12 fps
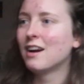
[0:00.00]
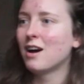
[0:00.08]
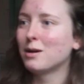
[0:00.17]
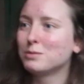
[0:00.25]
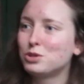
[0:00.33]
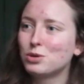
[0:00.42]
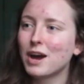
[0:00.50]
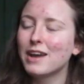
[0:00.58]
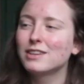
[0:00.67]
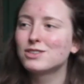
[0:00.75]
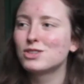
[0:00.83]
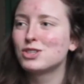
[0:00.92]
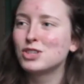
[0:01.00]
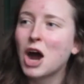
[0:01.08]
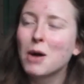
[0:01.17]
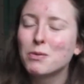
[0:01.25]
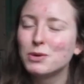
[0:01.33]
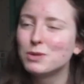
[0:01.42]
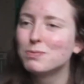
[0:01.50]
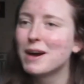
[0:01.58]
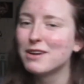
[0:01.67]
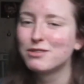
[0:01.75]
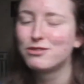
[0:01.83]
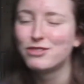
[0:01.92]
I'm trying to stop with
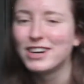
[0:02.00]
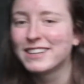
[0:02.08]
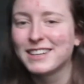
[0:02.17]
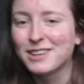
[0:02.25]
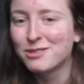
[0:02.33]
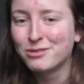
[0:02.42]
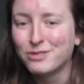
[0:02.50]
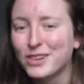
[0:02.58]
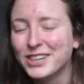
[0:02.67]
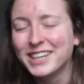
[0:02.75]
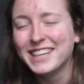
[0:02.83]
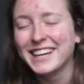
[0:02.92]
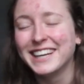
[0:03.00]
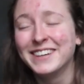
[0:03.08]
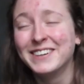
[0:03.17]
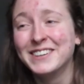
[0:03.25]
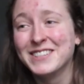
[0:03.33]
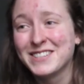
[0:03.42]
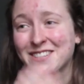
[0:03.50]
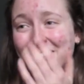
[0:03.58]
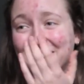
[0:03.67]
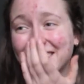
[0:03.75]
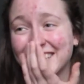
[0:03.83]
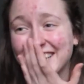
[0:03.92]
my fucking foot. It was
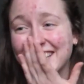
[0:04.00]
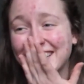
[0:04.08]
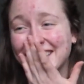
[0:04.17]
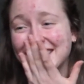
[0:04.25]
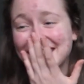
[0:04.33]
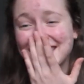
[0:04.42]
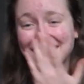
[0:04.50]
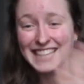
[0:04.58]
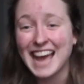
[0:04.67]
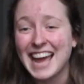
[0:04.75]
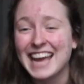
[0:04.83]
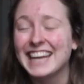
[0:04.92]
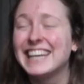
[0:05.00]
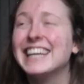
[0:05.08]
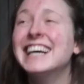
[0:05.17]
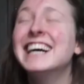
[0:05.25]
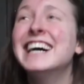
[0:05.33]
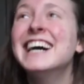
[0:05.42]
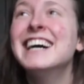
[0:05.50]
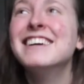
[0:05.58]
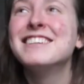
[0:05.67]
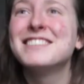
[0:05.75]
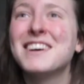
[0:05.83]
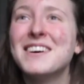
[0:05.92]
freaking insane.
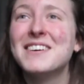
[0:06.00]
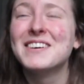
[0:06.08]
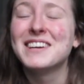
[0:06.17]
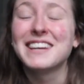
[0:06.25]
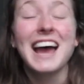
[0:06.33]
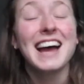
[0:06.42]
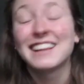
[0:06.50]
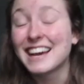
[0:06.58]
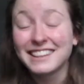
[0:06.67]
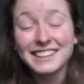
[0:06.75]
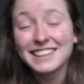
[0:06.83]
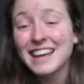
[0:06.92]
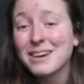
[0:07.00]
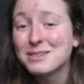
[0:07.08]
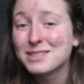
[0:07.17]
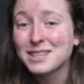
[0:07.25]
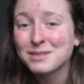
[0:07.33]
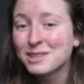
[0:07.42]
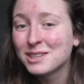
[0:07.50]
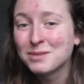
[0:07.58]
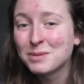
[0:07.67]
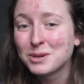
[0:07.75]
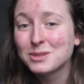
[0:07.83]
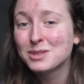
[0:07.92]
So I think that was even the
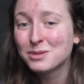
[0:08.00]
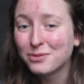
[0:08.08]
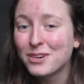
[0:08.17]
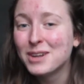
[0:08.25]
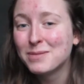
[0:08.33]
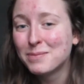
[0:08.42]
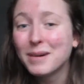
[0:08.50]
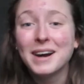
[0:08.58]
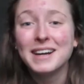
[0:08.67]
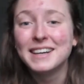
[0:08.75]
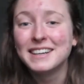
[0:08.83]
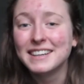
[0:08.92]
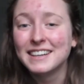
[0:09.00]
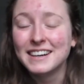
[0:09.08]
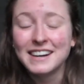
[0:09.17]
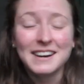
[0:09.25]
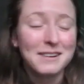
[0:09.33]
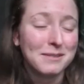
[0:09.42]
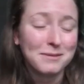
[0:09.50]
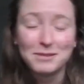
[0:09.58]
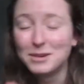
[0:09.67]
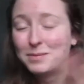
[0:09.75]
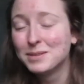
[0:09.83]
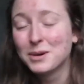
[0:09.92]
most fun part
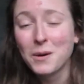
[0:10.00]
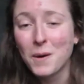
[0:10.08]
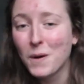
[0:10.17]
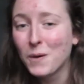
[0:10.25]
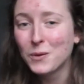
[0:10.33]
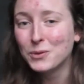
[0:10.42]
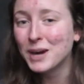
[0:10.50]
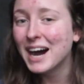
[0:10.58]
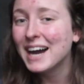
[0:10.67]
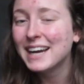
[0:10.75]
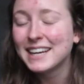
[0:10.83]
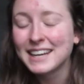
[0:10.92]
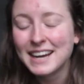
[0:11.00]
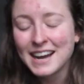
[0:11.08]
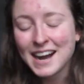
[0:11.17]
from the whole ride.